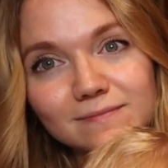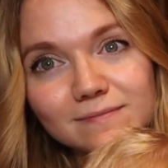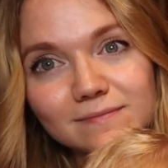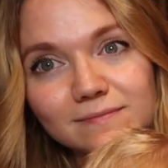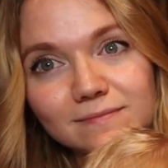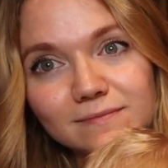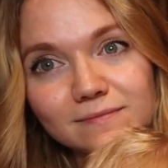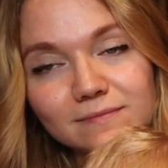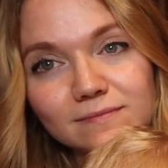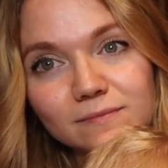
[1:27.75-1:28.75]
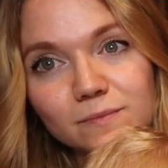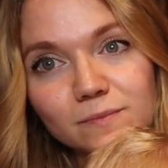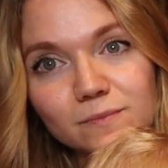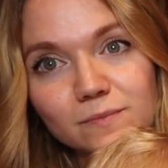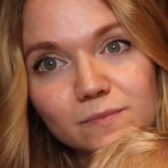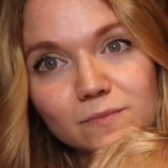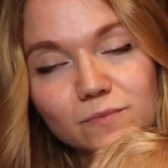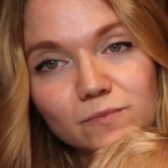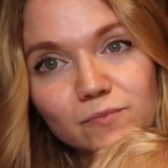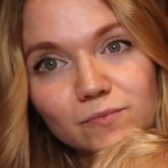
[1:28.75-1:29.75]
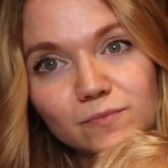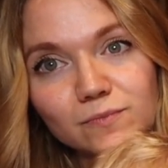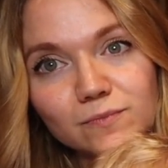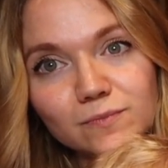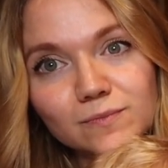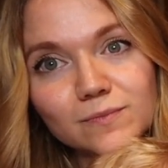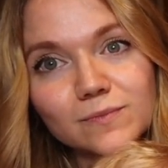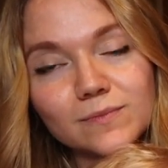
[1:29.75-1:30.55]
No words are spoken by the person on screen.